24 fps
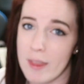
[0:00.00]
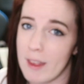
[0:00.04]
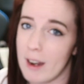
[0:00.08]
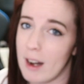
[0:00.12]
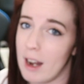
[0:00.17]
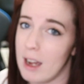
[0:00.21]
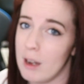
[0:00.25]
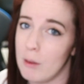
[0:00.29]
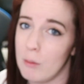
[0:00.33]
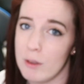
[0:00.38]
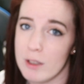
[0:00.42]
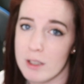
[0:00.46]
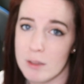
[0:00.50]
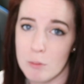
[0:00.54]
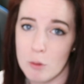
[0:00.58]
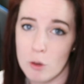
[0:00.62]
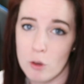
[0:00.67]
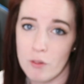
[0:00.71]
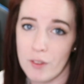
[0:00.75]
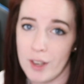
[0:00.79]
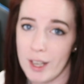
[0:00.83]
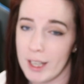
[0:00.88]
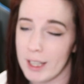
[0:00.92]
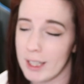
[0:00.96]
that I was
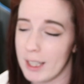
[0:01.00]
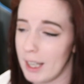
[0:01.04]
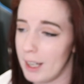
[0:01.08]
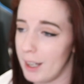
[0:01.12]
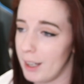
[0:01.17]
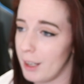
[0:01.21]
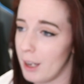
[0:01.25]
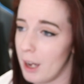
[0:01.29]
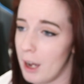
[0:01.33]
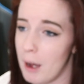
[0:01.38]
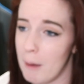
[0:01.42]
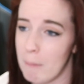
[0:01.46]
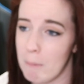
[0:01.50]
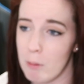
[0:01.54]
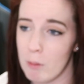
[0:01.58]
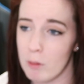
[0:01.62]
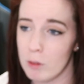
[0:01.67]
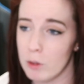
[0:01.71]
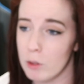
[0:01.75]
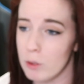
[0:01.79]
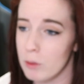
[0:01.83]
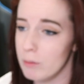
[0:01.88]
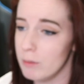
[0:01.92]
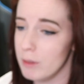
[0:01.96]
moving, getting up,
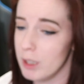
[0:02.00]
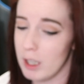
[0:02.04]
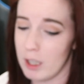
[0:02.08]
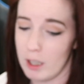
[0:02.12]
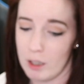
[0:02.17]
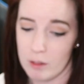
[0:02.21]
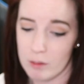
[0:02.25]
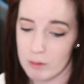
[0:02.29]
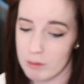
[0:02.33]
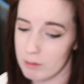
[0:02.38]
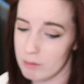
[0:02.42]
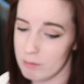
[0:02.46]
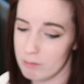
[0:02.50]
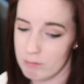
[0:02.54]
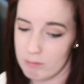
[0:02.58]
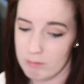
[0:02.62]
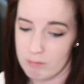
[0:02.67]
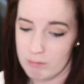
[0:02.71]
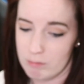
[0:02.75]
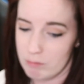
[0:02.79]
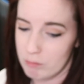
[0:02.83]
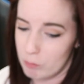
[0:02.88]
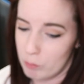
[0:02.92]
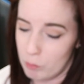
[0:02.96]
you know,
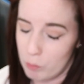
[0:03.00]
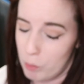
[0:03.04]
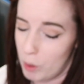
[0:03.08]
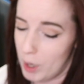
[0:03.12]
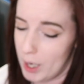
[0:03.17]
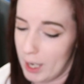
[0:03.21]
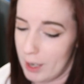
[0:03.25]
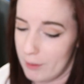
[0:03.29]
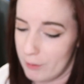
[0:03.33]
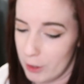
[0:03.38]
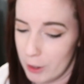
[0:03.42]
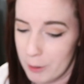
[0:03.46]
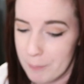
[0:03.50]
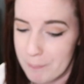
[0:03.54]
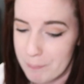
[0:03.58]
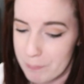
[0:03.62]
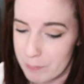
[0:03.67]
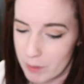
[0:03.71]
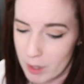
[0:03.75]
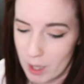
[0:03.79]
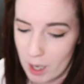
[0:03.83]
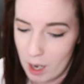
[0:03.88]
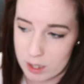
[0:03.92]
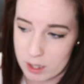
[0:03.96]
whatever.
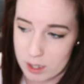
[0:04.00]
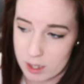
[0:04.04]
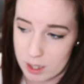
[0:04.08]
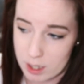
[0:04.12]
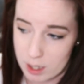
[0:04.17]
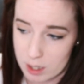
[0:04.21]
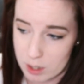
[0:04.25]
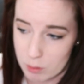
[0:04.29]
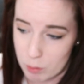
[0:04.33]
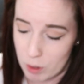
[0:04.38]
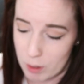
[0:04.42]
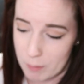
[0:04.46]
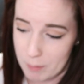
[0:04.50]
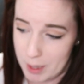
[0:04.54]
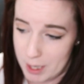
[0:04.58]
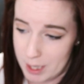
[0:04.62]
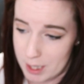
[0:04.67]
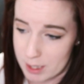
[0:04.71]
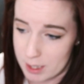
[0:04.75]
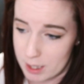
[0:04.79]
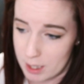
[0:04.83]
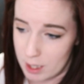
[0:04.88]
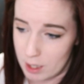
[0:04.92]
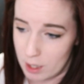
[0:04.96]
The seats were
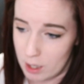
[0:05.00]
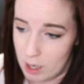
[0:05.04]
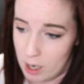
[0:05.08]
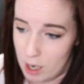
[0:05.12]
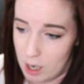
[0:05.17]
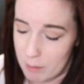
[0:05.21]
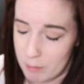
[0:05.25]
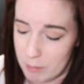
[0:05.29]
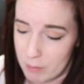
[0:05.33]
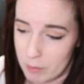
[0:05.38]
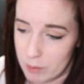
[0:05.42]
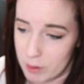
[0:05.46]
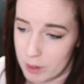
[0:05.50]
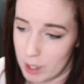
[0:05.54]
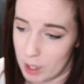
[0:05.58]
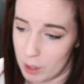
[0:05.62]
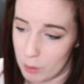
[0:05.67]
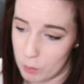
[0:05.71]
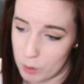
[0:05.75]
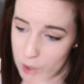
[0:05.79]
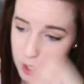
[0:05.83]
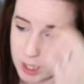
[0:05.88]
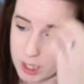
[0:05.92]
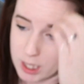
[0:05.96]
amazing.
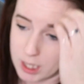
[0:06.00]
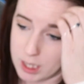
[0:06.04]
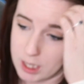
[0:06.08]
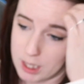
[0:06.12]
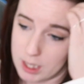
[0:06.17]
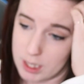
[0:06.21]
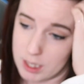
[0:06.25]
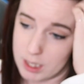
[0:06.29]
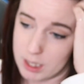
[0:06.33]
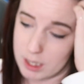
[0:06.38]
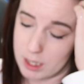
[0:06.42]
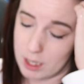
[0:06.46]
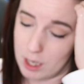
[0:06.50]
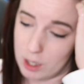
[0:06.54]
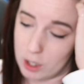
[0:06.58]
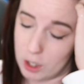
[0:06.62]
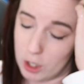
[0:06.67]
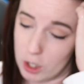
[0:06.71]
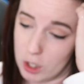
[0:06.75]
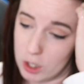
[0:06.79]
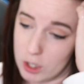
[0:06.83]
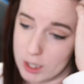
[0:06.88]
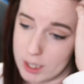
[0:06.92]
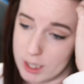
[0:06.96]
There was a
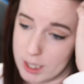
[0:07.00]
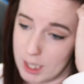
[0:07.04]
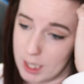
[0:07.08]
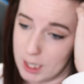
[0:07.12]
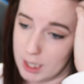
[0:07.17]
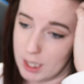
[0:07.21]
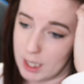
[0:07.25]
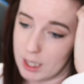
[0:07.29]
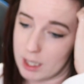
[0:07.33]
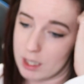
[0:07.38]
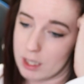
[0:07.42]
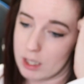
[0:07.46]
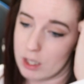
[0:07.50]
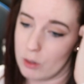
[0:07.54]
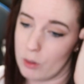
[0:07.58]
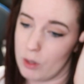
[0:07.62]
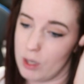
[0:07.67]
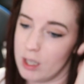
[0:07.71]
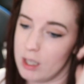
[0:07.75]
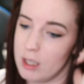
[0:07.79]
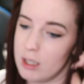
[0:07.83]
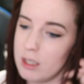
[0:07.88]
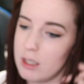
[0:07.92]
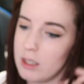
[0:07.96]
girl sitting next to
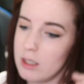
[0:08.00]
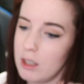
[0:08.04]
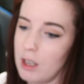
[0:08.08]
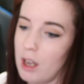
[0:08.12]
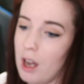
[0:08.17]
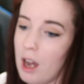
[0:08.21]
us.